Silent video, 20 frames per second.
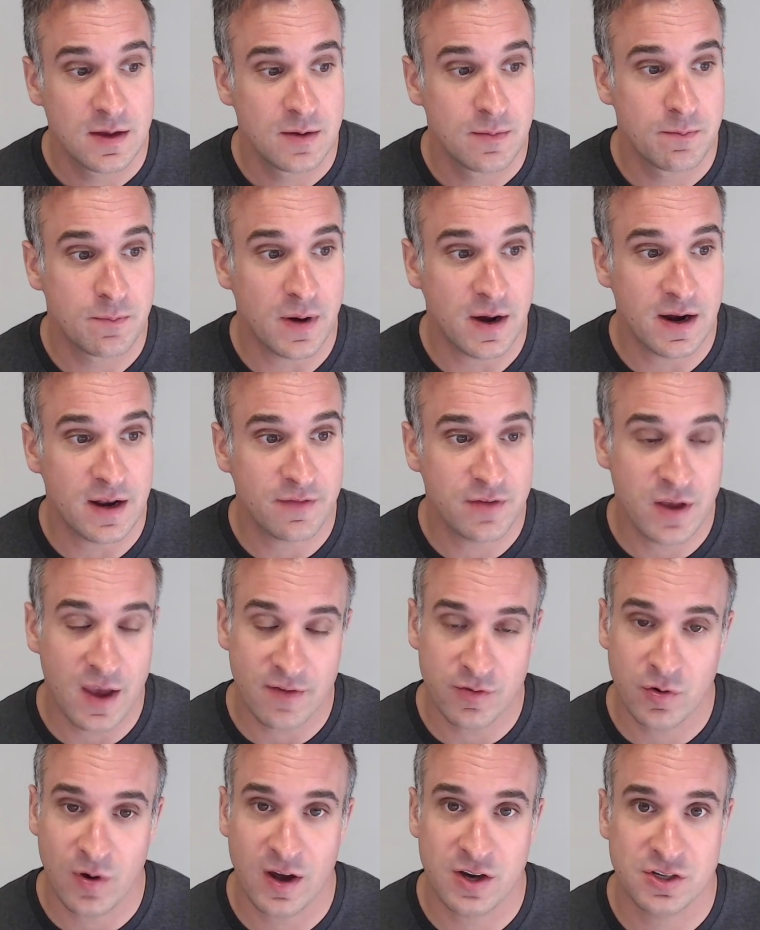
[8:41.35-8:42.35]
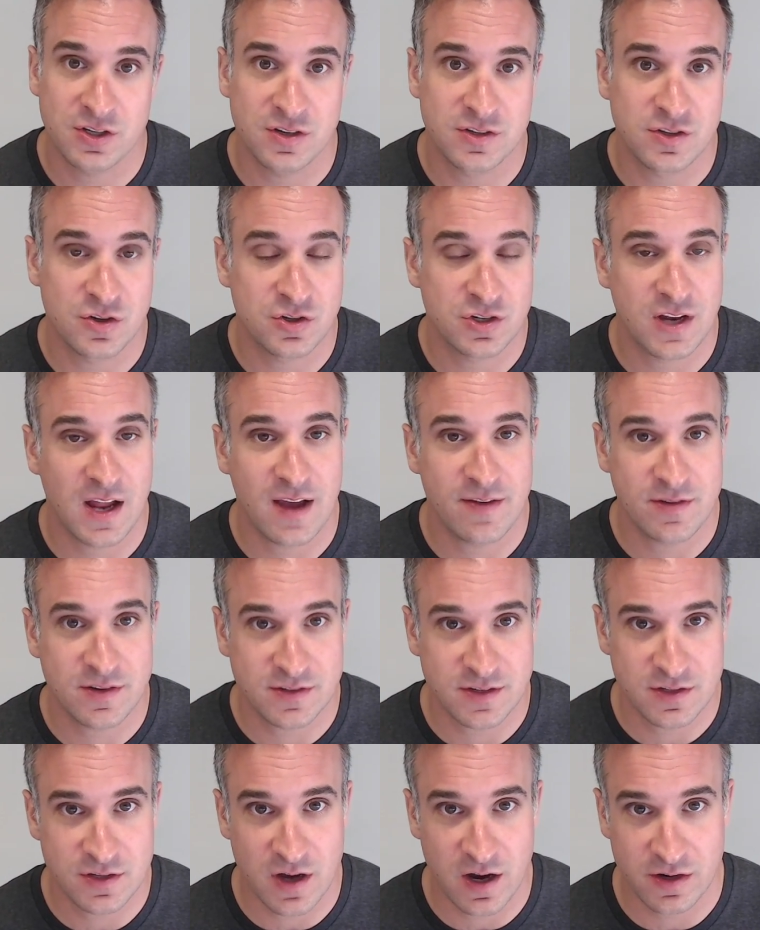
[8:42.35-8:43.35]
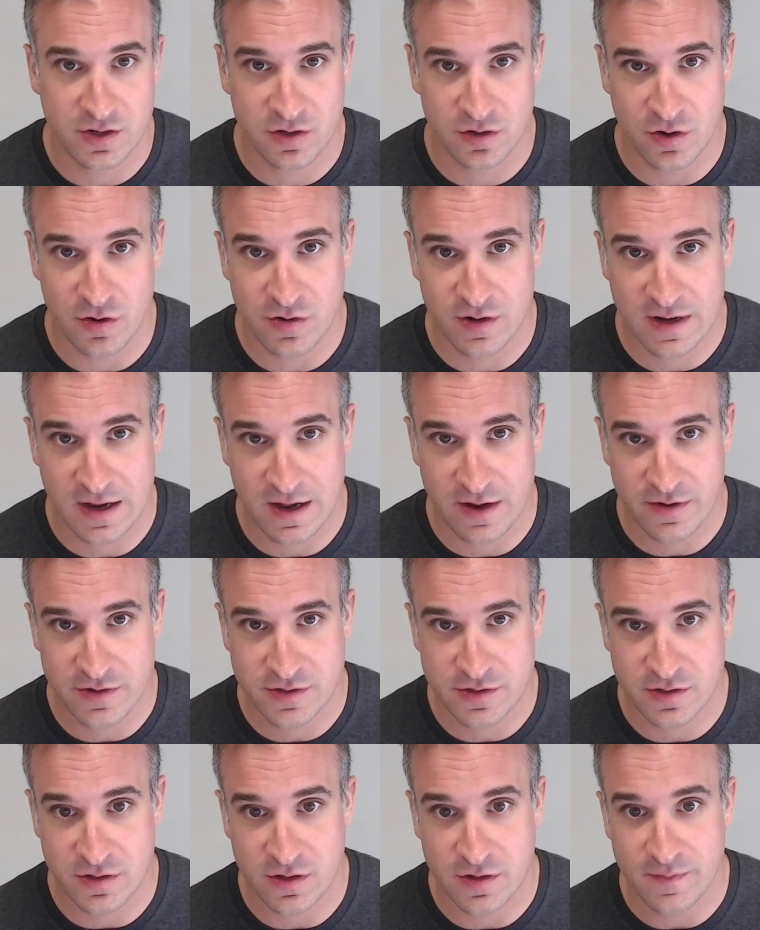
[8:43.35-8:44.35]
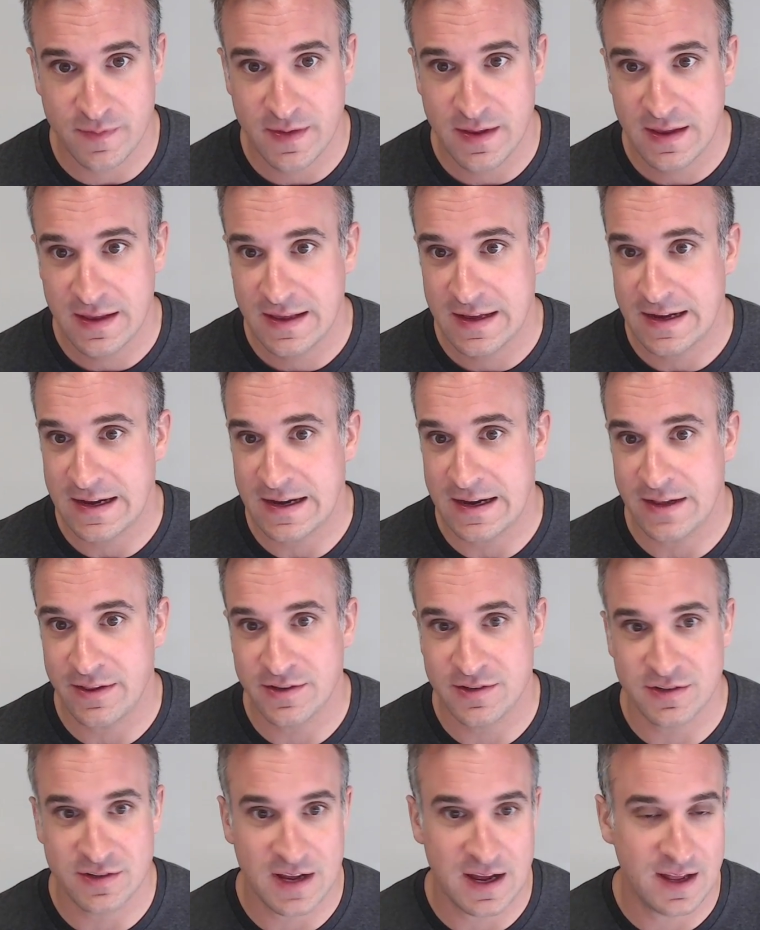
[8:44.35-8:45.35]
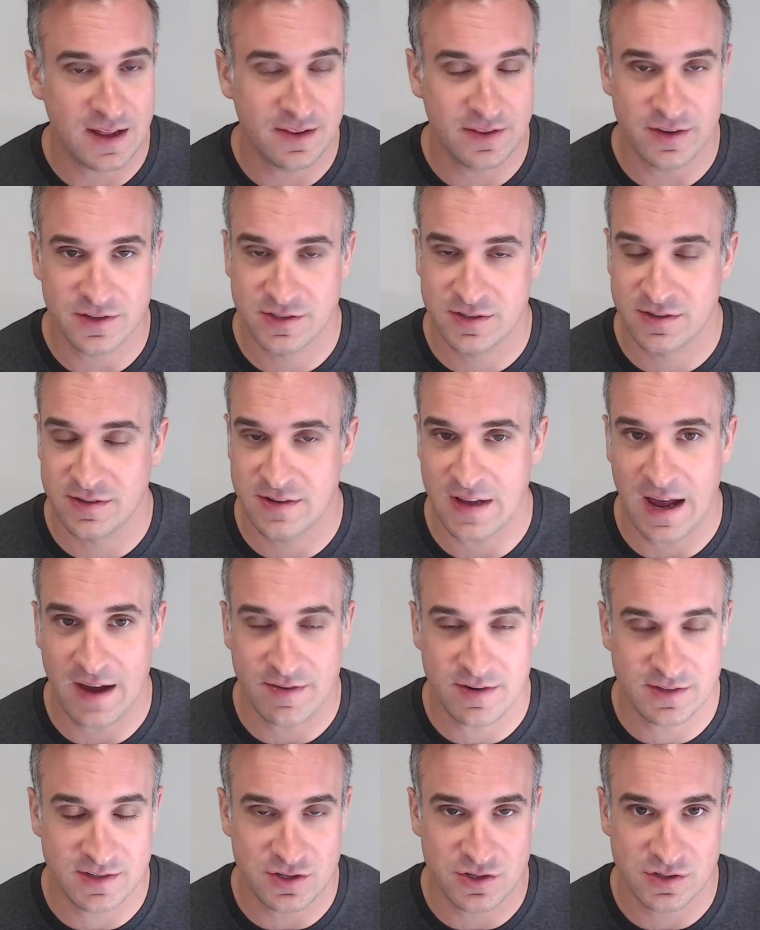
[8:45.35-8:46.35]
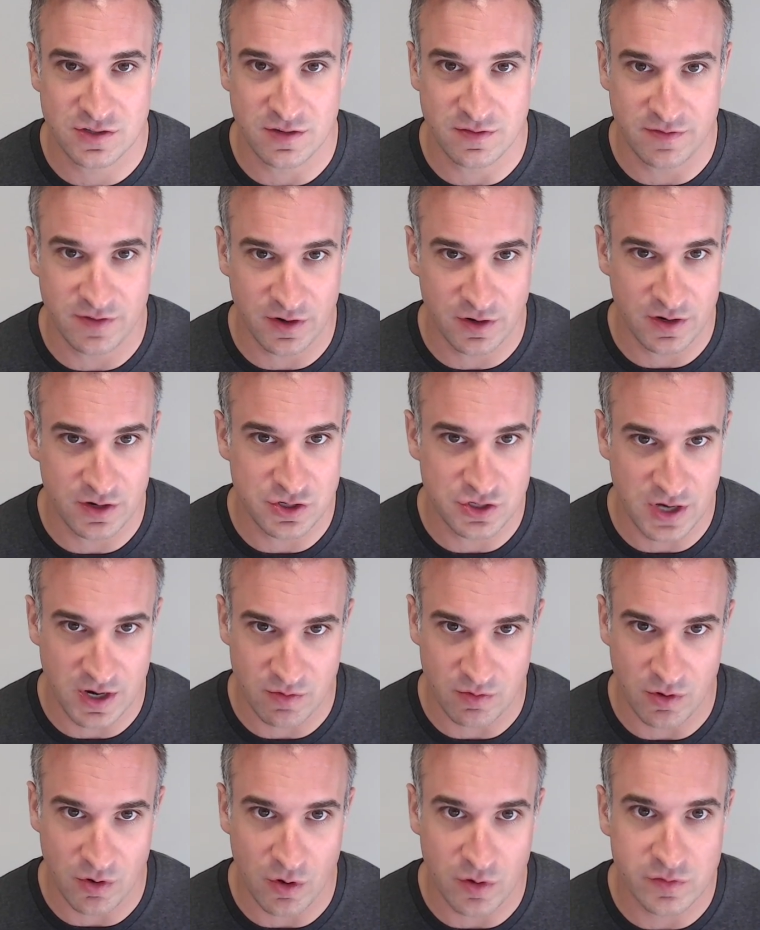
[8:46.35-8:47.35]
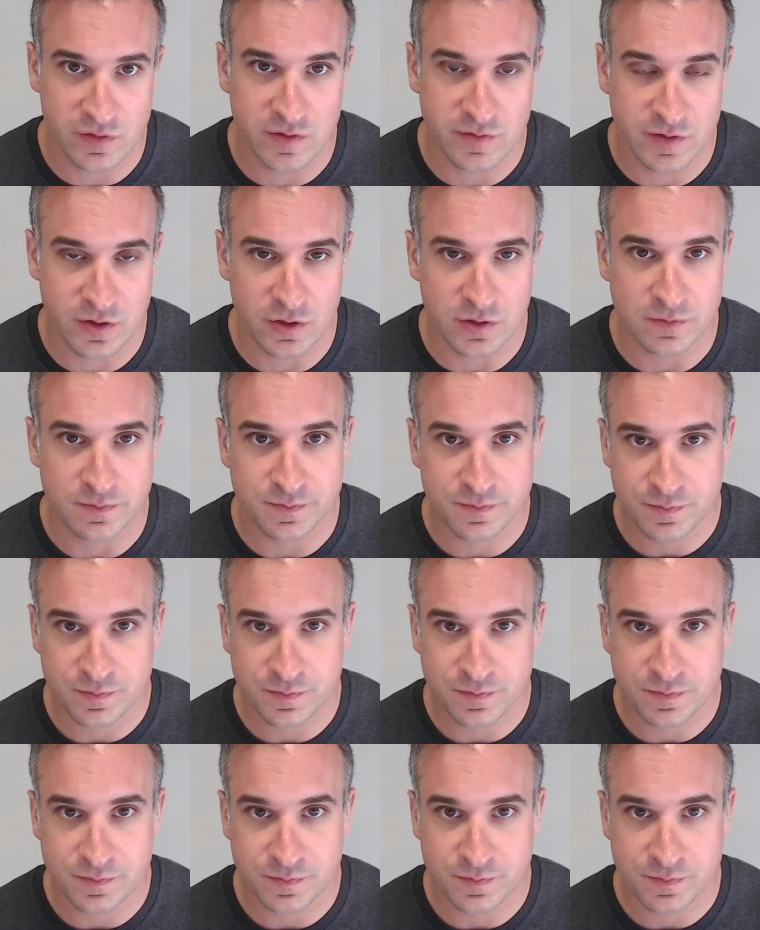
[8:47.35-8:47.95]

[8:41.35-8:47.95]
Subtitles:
But if you have questions, you should obviously talk to your own counsel. This is obviously just a very general overview.